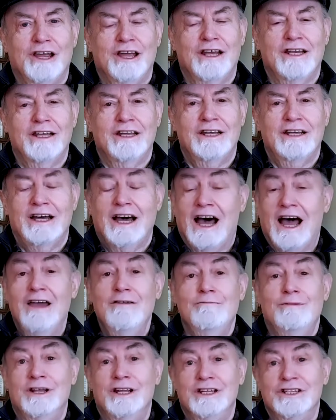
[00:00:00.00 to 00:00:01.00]
it.
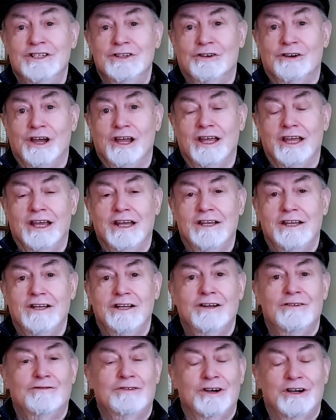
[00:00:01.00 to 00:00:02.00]
I've been enjoying it
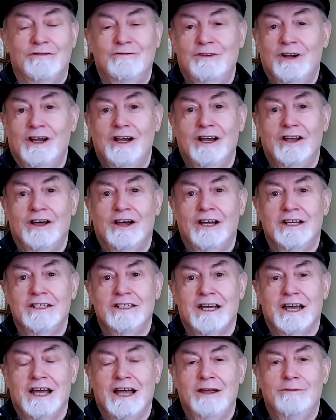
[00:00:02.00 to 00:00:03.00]
for a very long
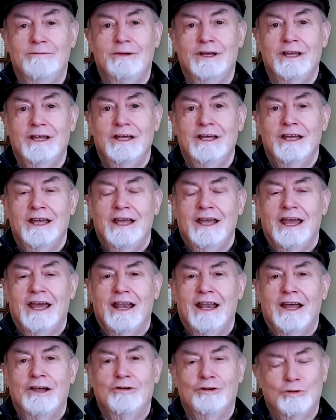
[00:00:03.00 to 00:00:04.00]
time, and
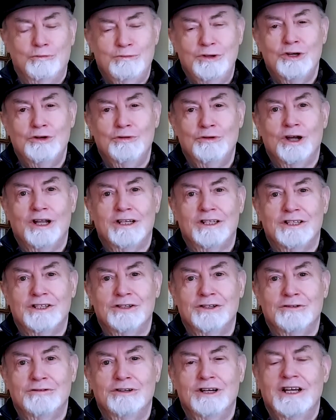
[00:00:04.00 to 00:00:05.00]
I hope you will
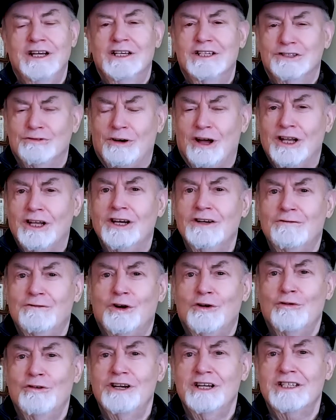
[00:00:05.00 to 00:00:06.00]
too. So I'll look
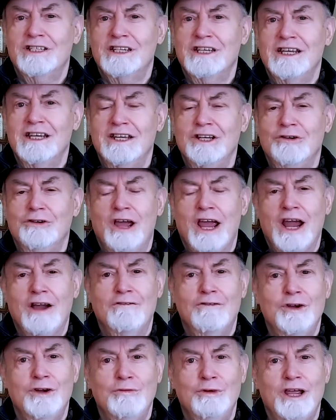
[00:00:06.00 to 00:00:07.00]
forward to seeing you
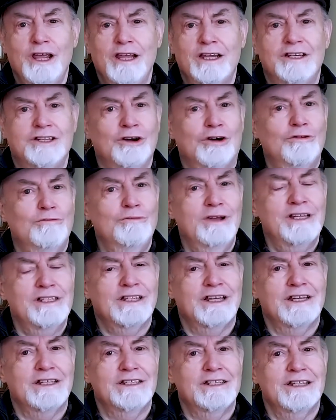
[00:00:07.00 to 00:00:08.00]
every week. Don't miss
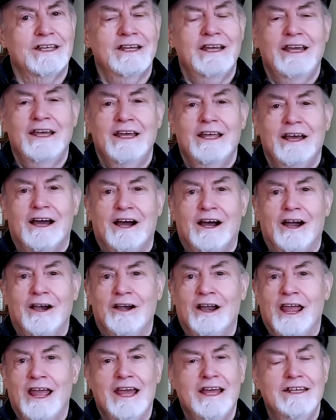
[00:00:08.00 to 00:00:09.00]
us,
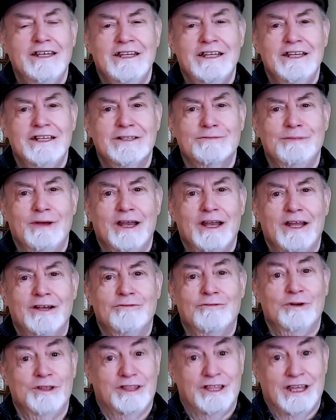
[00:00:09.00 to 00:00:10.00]
our Antiques Minute
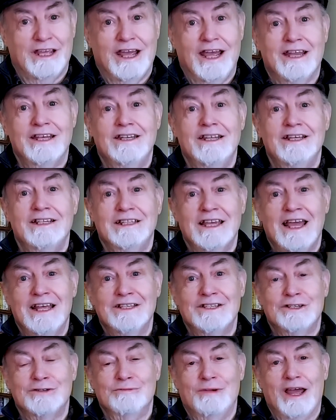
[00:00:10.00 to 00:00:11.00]
with the Antiques
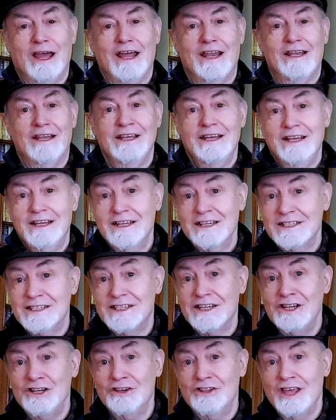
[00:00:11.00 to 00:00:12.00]
Answer Man.
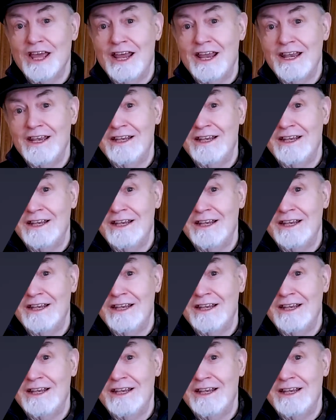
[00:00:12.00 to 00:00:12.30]
See you then.